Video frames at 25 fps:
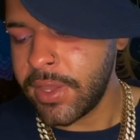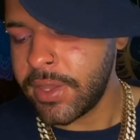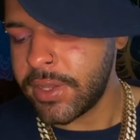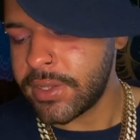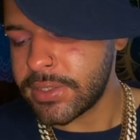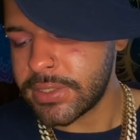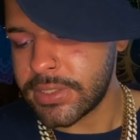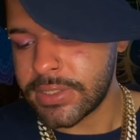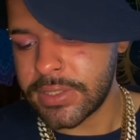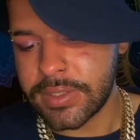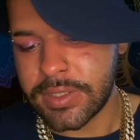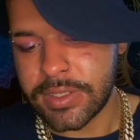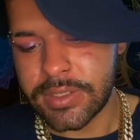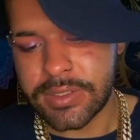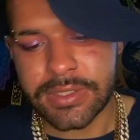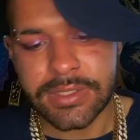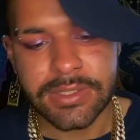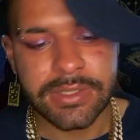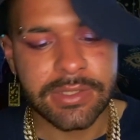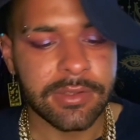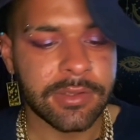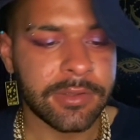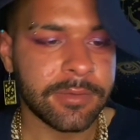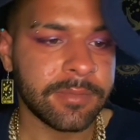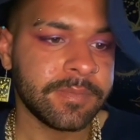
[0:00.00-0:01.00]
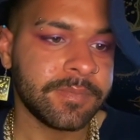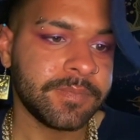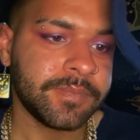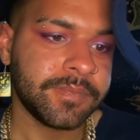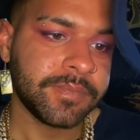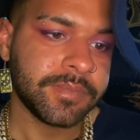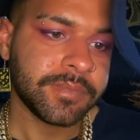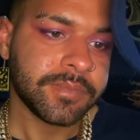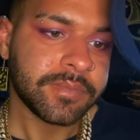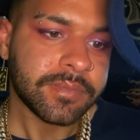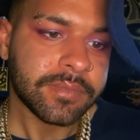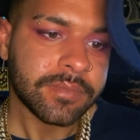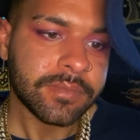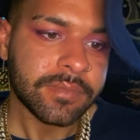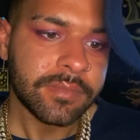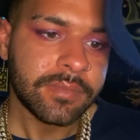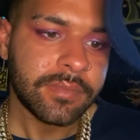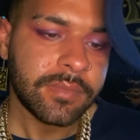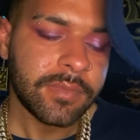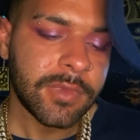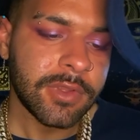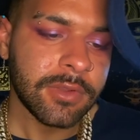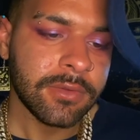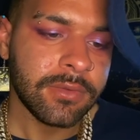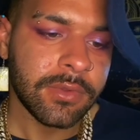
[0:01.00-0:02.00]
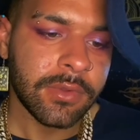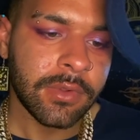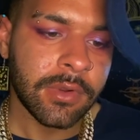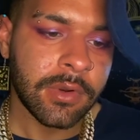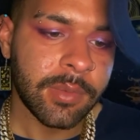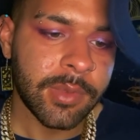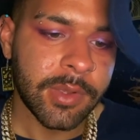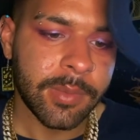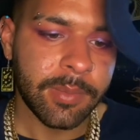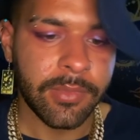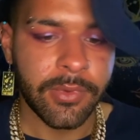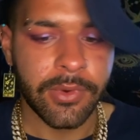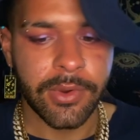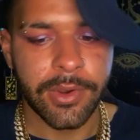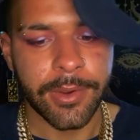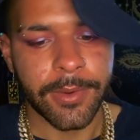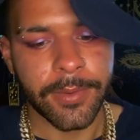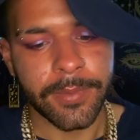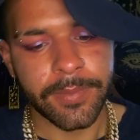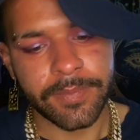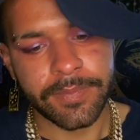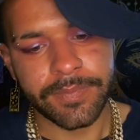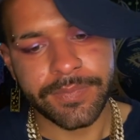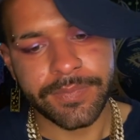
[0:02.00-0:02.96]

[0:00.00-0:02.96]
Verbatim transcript: So let's see a little bit more.